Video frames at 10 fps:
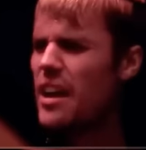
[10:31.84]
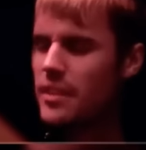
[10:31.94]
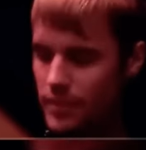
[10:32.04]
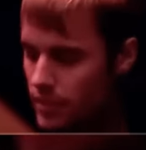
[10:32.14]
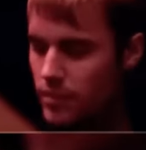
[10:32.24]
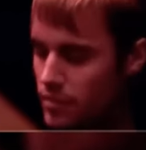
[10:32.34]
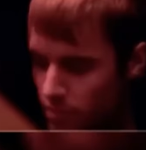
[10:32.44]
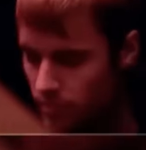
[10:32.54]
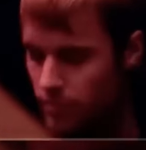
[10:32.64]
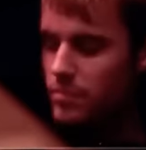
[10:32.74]
that
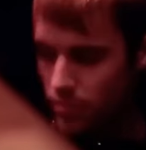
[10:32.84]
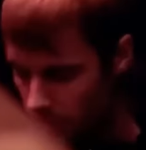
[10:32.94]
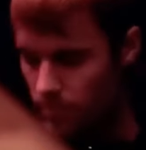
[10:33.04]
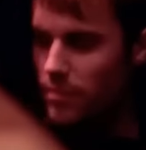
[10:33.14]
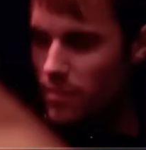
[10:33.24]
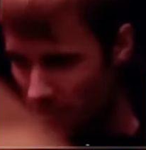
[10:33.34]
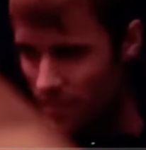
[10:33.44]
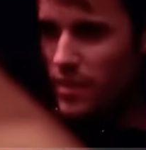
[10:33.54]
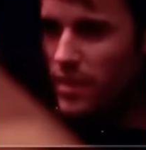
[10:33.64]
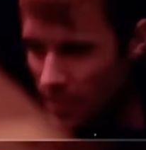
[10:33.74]
gun, all I could
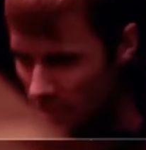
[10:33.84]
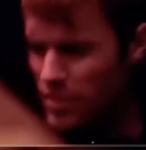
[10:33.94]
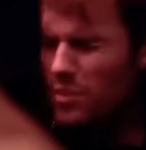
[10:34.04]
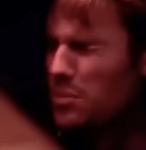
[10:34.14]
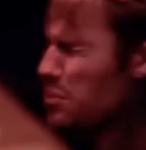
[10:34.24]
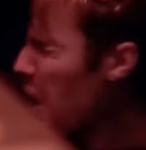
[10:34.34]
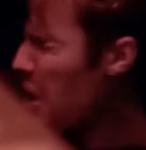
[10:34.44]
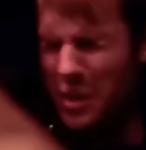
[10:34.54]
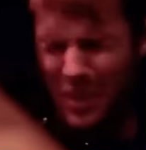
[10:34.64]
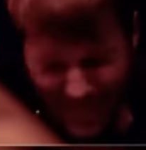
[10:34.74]
see was my
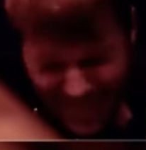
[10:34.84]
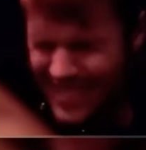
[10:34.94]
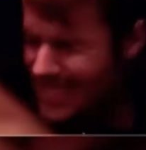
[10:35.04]
mother's eyes."